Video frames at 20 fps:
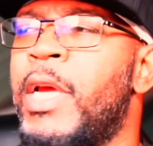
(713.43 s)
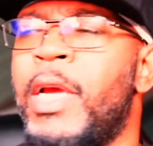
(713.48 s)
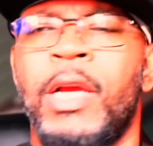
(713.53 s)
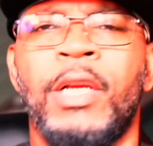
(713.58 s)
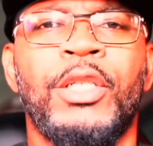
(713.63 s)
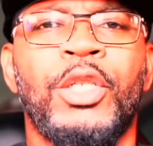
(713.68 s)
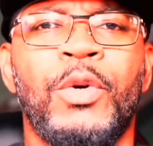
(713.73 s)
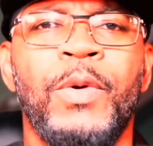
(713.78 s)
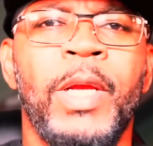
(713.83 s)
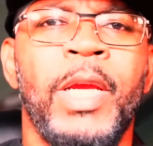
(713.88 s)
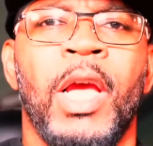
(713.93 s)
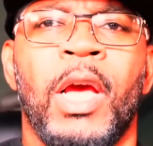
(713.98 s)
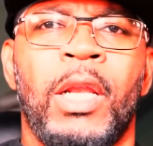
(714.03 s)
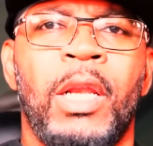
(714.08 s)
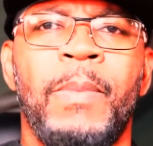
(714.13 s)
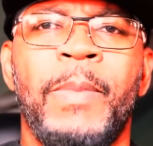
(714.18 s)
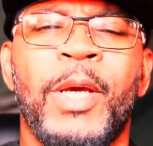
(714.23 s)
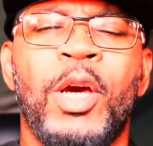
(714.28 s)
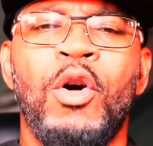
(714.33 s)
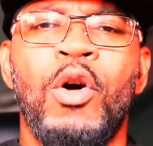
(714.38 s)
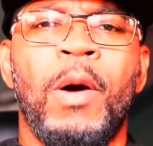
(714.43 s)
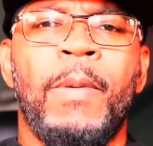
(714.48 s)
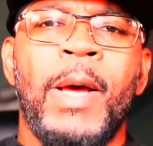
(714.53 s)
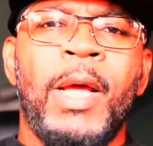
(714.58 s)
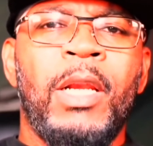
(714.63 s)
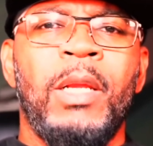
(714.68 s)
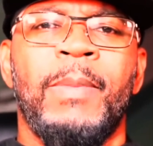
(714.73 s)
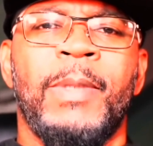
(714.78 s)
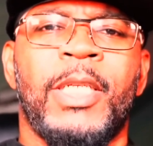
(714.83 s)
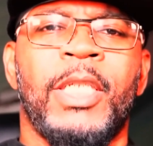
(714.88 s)
Here's the queen. Let me go up.
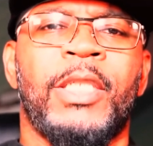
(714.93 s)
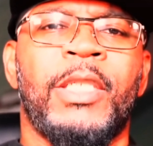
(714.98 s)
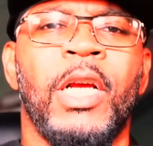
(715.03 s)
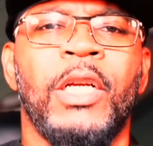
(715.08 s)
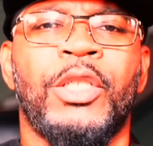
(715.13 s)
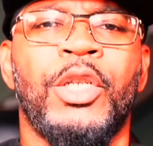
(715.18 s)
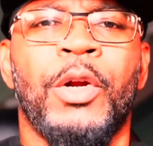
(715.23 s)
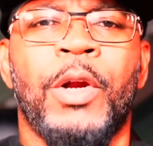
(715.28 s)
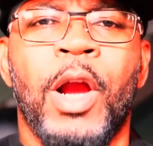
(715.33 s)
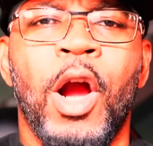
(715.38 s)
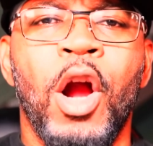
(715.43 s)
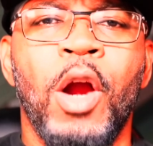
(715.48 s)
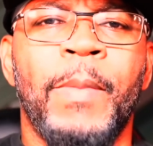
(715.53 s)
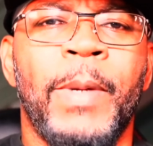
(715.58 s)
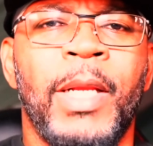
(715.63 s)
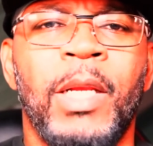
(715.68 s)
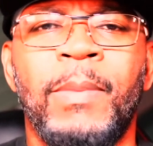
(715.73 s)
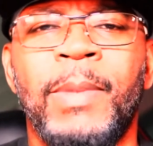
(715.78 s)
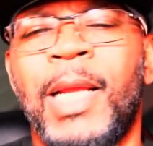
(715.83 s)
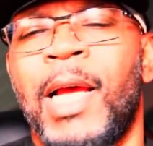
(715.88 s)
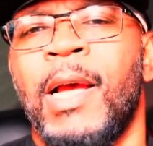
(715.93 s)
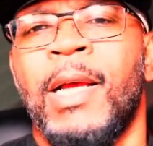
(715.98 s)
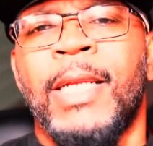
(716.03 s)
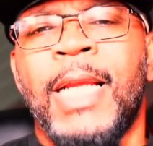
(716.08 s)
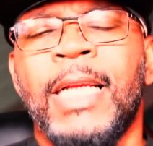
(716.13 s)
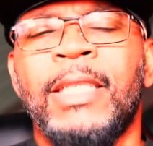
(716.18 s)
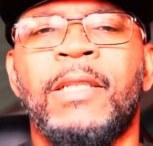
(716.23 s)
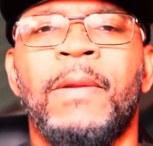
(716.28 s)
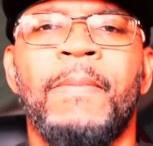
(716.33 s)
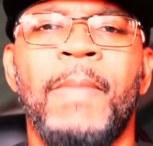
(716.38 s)
Let me just touch her garment. Let me." That.
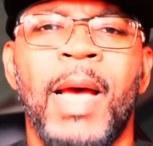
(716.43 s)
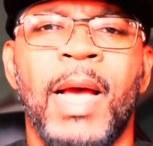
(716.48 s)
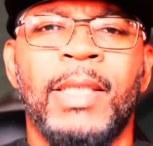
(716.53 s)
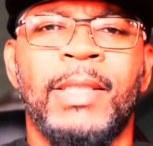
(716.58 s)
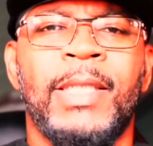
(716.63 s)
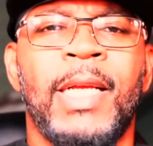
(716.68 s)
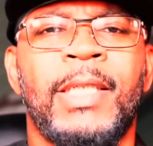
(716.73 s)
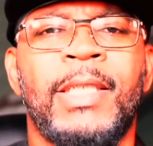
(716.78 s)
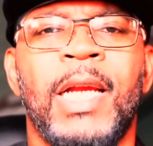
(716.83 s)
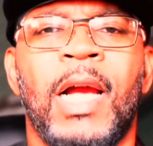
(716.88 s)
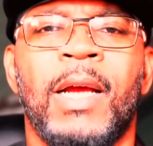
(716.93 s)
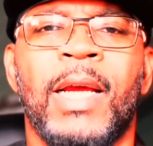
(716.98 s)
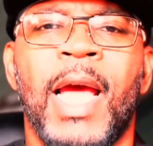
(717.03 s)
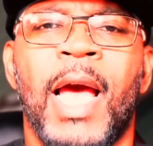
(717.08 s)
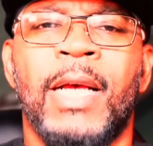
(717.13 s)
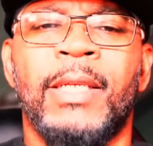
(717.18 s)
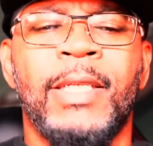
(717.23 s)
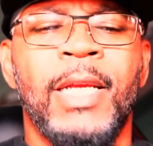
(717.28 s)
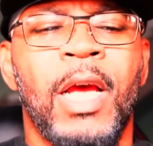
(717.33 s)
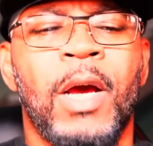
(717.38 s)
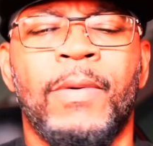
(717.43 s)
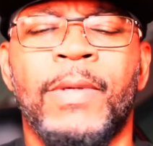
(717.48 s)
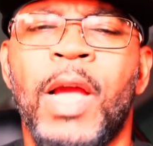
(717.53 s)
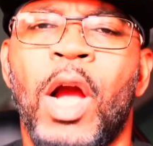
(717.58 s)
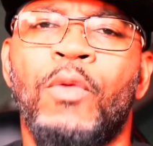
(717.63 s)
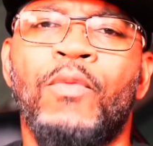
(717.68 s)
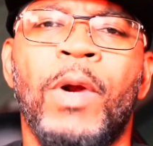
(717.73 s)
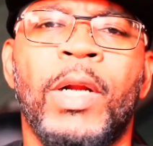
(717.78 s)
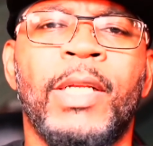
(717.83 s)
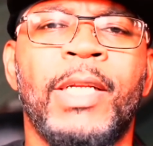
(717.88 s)
That's the mindset y'all guys have when y'all
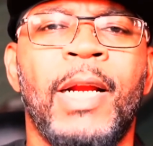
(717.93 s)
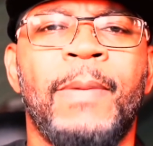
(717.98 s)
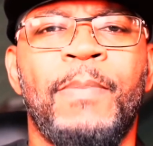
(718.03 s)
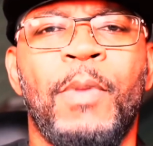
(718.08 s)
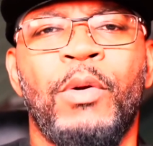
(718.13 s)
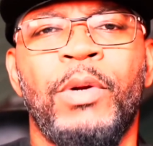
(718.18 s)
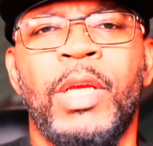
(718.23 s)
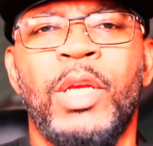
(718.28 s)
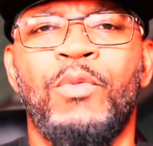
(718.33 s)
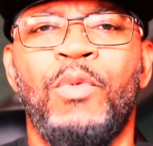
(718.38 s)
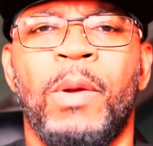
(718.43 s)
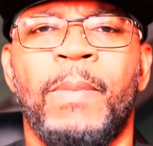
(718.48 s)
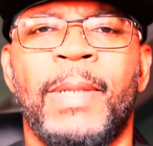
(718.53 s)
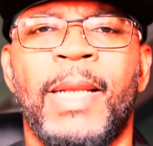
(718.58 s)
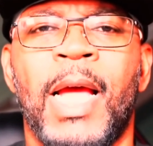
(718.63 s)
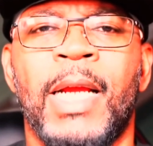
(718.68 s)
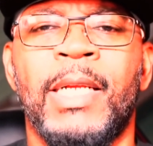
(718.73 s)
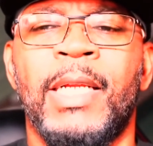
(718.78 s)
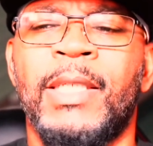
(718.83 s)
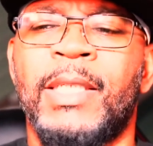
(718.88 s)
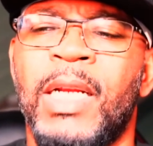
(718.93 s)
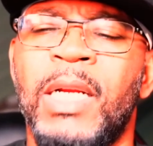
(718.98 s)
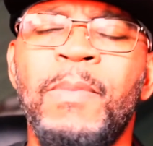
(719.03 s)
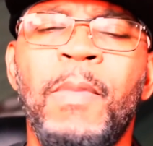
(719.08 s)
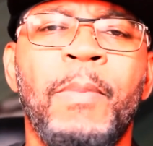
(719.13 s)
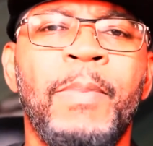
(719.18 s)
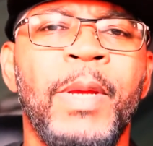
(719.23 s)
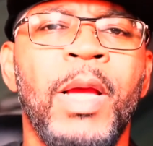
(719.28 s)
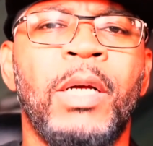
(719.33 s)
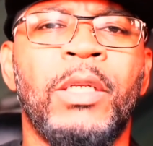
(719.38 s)
running up on these women like this. And I'm
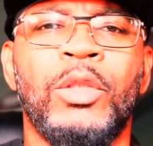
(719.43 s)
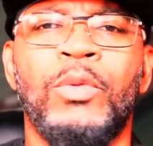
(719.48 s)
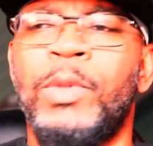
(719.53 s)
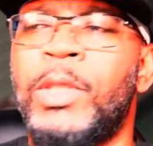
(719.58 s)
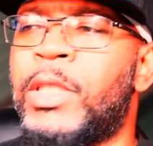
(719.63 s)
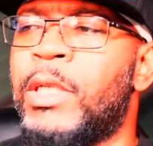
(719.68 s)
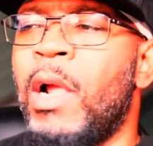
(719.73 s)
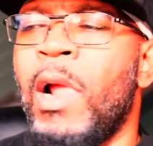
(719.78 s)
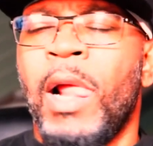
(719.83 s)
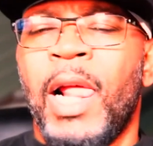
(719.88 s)
gonna be honest with you.